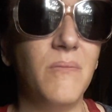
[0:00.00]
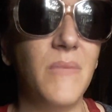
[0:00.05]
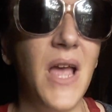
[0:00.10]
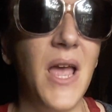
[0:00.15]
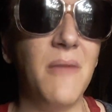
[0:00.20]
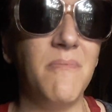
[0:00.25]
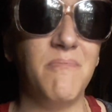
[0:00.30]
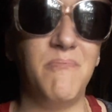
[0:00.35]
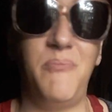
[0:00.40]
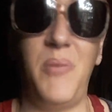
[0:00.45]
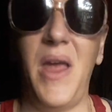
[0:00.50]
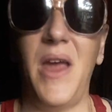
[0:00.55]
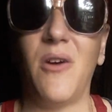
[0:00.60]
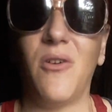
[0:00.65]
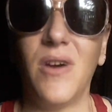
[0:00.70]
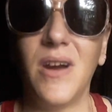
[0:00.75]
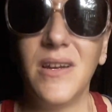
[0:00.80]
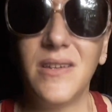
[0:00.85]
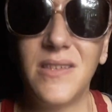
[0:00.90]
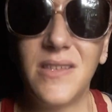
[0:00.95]

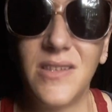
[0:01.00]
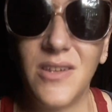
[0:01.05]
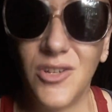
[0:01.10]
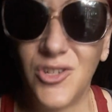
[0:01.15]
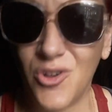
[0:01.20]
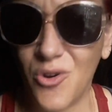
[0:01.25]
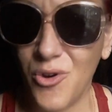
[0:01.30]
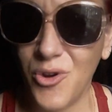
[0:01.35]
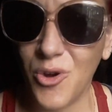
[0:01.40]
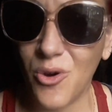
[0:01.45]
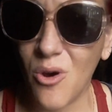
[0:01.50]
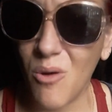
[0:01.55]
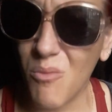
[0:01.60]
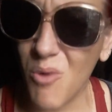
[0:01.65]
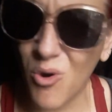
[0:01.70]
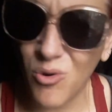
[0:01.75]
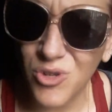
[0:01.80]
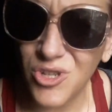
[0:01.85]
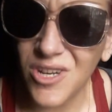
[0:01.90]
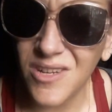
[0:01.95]
embarrassed to show your
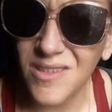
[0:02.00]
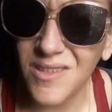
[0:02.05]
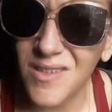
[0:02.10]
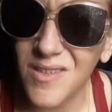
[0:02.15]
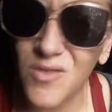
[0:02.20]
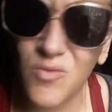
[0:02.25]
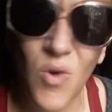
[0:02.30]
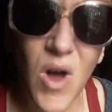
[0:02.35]
emotions.